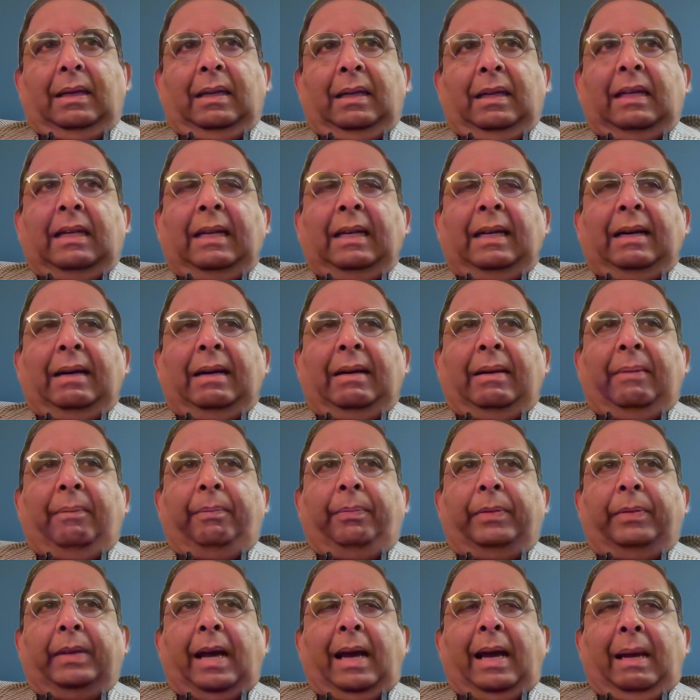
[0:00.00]

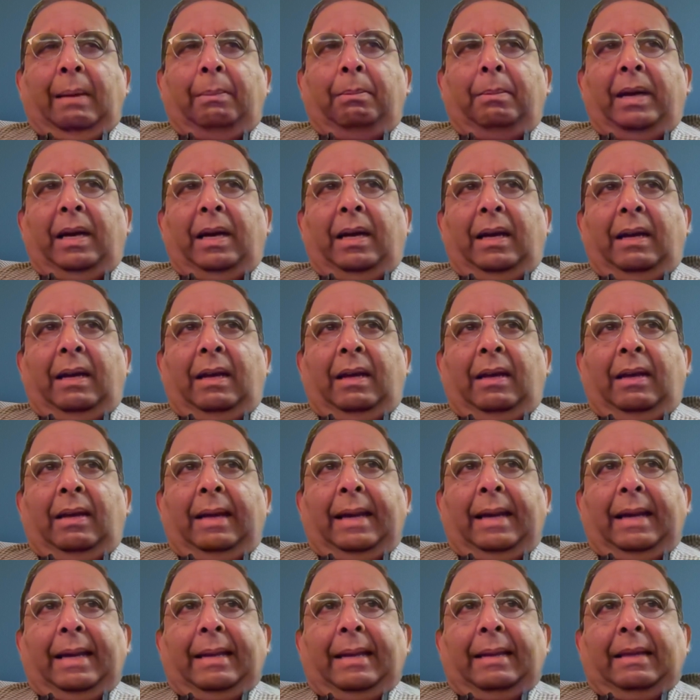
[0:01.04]
I'm,
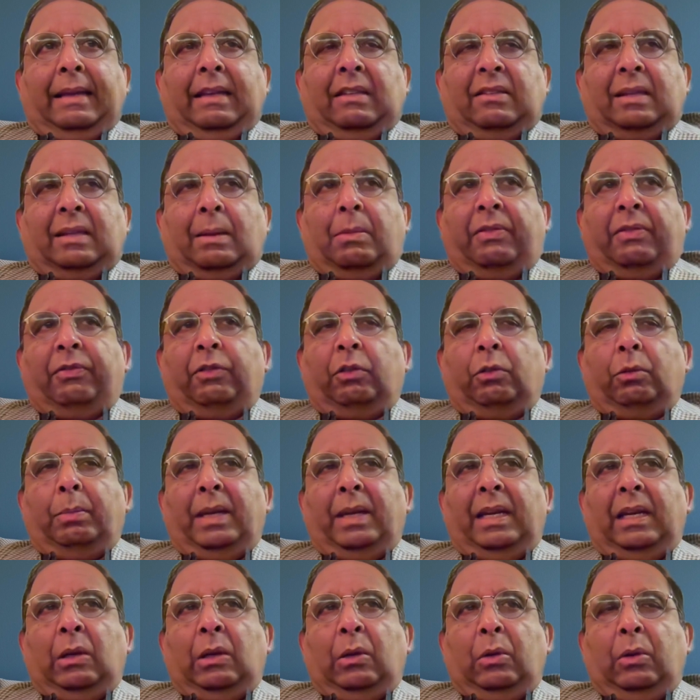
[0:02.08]
as some of you
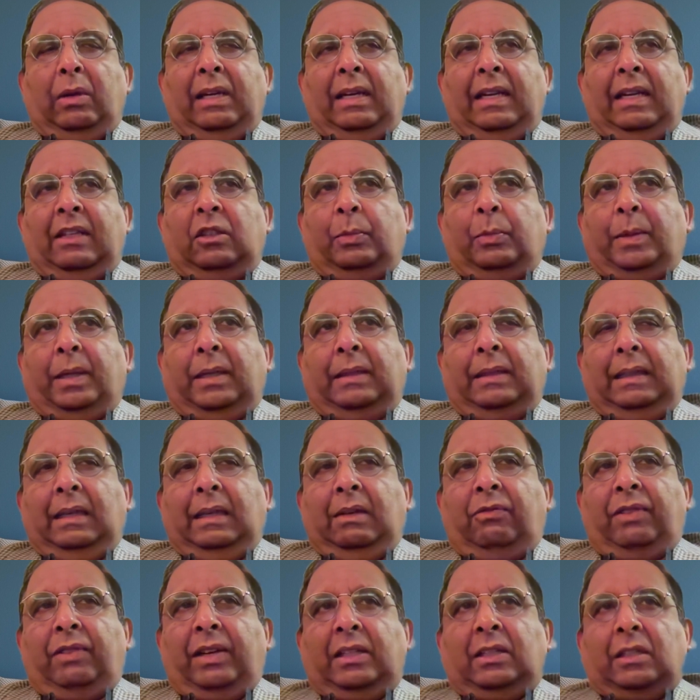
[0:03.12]
may know, an expert in
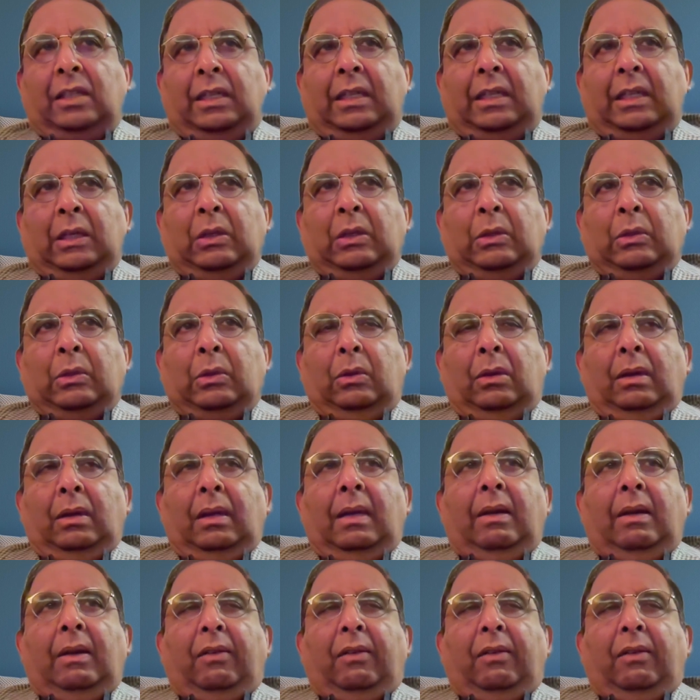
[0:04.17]
infection control.